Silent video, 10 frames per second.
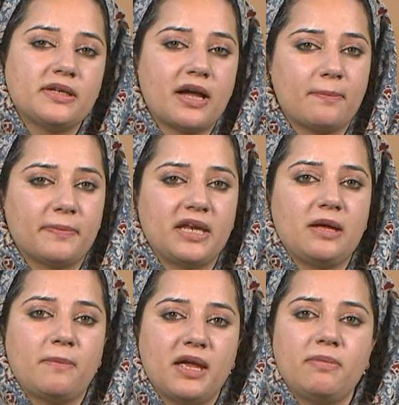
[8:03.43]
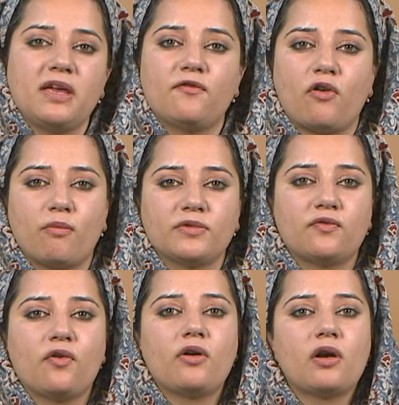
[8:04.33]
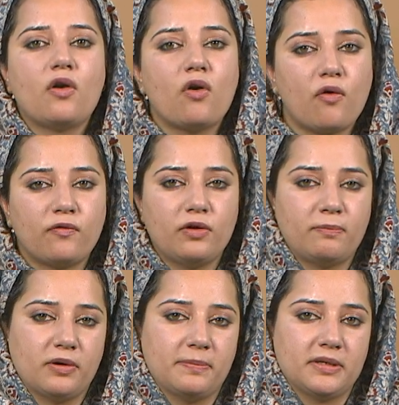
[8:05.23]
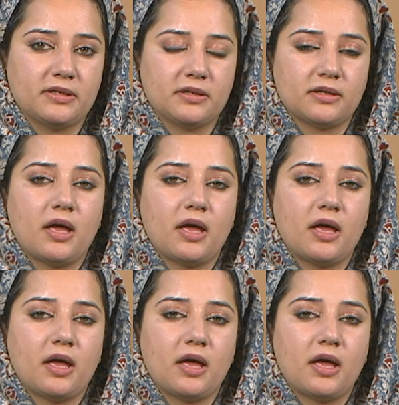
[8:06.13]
company may be formed for lawful purposes